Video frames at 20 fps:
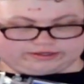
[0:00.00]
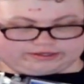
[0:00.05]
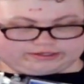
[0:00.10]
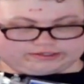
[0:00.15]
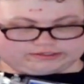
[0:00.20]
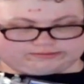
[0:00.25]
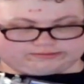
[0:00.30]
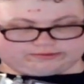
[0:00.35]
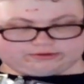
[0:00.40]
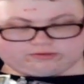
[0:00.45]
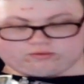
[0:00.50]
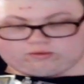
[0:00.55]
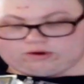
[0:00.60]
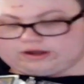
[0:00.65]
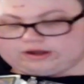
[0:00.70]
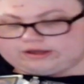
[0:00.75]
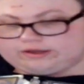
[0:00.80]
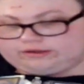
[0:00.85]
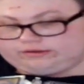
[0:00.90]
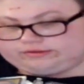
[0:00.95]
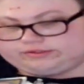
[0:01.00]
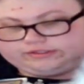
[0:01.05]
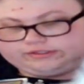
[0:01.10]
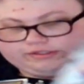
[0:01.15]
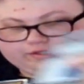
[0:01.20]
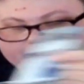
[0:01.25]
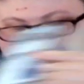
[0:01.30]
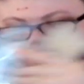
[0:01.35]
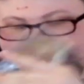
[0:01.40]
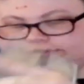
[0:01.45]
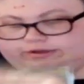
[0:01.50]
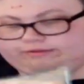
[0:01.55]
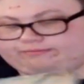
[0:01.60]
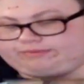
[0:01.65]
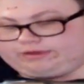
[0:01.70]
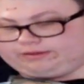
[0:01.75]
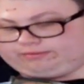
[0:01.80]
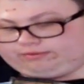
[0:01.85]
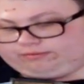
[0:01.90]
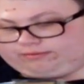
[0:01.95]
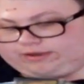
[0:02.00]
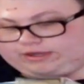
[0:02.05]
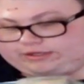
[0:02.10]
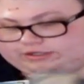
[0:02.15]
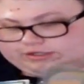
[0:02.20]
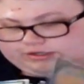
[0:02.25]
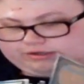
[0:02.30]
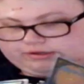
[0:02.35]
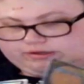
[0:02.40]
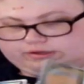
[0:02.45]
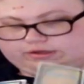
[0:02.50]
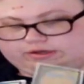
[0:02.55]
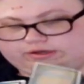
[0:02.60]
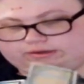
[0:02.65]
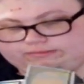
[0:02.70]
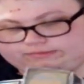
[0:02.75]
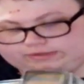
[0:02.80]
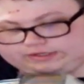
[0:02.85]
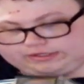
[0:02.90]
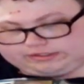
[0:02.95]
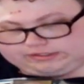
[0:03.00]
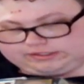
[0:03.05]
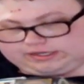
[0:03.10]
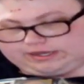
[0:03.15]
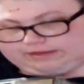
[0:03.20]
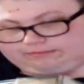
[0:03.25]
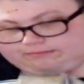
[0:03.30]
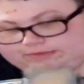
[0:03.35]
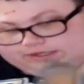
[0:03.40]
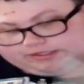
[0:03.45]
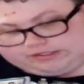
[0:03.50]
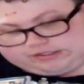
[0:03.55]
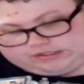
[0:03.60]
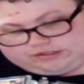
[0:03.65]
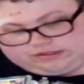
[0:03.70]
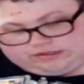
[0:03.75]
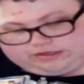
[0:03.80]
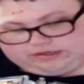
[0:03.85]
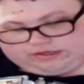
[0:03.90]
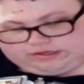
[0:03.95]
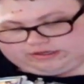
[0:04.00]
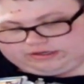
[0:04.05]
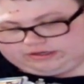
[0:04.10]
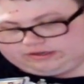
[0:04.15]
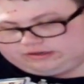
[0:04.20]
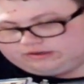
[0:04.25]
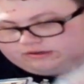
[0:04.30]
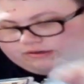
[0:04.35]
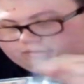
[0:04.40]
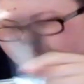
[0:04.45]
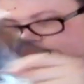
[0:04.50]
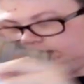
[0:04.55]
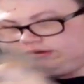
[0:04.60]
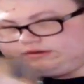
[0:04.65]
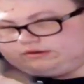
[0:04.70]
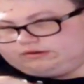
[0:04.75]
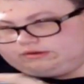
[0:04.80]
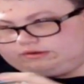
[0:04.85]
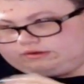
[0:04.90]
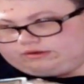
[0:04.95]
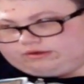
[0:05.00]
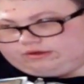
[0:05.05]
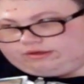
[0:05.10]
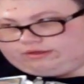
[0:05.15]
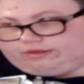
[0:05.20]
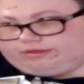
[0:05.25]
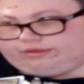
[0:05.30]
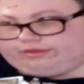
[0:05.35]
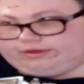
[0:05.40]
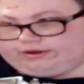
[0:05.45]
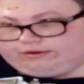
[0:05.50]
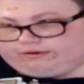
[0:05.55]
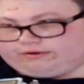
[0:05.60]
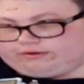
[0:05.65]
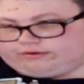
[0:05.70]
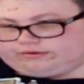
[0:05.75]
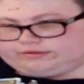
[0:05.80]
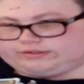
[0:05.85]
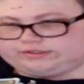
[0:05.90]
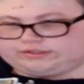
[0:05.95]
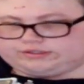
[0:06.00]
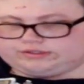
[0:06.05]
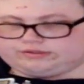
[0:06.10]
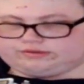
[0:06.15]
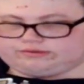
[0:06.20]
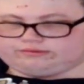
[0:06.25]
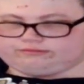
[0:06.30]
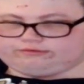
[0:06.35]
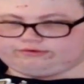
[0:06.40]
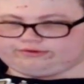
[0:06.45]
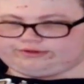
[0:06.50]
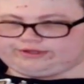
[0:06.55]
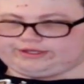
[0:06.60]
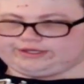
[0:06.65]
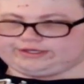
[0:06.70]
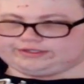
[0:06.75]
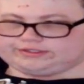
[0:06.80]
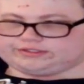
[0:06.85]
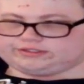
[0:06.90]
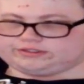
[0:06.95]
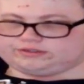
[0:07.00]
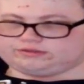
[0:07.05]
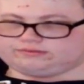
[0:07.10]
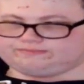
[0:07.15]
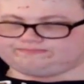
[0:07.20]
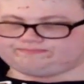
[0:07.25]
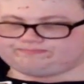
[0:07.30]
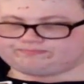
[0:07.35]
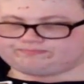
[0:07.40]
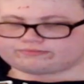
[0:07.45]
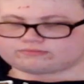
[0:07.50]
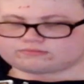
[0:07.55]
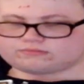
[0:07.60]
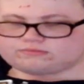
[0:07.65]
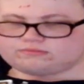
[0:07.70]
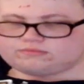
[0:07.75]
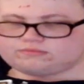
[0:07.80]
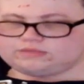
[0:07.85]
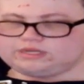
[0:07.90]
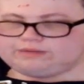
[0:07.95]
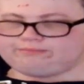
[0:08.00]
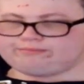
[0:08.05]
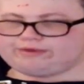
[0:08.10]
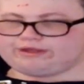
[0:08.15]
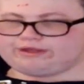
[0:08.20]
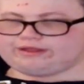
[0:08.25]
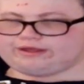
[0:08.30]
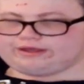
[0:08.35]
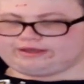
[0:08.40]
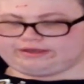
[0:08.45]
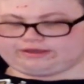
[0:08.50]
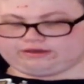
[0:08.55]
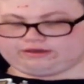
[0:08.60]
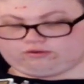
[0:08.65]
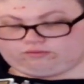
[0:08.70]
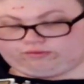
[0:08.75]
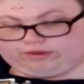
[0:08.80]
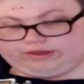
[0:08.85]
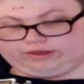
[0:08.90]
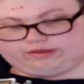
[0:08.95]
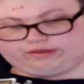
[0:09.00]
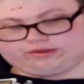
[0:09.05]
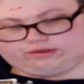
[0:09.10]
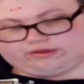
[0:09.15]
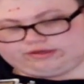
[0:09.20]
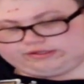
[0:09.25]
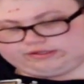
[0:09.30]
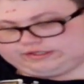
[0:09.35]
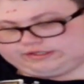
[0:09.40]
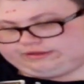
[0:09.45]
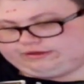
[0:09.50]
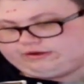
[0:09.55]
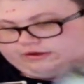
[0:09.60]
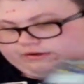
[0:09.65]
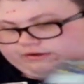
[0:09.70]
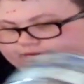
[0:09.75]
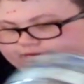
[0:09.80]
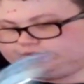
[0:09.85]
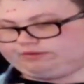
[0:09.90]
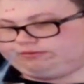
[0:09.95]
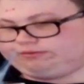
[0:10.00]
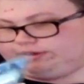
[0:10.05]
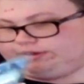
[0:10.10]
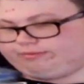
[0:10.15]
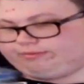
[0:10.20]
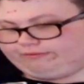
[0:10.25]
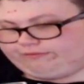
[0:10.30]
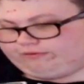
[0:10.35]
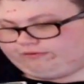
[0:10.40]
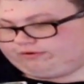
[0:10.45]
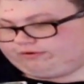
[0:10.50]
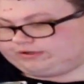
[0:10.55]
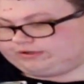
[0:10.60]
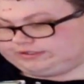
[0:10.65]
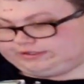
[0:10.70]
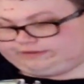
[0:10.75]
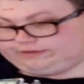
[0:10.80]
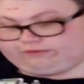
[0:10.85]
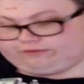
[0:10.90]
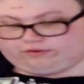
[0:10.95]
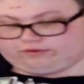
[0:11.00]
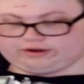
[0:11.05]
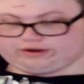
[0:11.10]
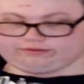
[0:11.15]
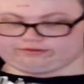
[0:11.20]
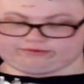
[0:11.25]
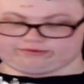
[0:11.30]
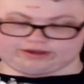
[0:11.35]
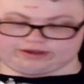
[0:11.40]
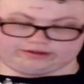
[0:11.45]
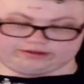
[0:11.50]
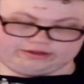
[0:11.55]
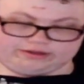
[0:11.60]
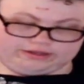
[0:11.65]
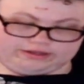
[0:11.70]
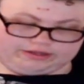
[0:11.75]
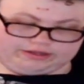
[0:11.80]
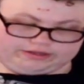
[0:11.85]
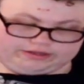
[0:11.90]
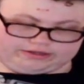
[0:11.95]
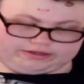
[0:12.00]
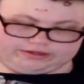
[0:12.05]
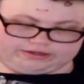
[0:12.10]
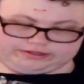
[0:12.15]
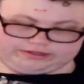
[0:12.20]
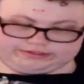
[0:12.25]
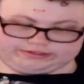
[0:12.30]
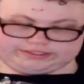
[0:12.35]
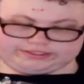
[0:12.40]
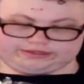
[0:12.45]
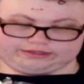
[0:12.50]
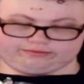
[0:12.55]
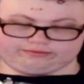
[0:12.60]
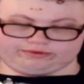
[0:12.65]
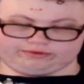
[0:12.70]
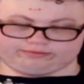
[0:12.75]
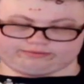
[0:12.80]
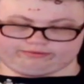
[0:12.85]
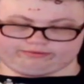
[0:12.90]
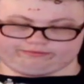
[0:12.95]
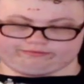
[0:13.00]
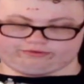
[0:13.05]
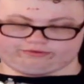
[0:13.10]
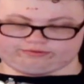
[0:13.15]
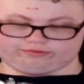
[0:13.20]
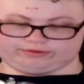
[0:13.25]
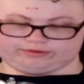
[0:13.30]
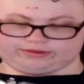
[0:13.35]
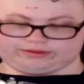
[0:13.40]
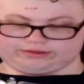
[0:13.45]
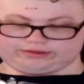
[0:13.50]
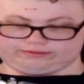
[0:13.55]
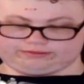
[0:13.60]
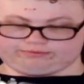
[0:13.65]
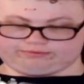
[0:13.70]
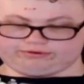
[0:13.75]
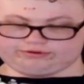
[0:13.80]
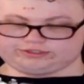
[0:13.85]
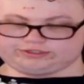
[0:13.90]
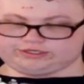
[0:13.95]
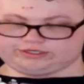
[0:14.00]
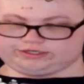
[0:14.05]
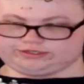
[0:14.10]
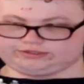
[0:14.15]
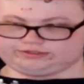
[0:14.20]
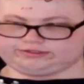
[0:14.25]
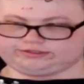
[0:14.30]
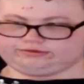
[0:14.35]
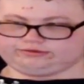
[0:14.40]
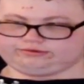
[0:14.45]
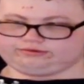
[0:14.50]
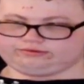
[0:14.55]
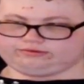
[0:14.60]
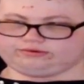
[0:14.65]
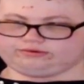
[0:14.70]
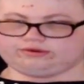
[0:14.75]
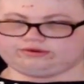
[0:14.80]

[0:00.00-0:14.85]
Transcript: It's been a while since I've played Paper Magic, because I missed the Theros release by like a week, because I thought it was the week before, because everywhere I'd read, and it said the week before, but then they pushed it to,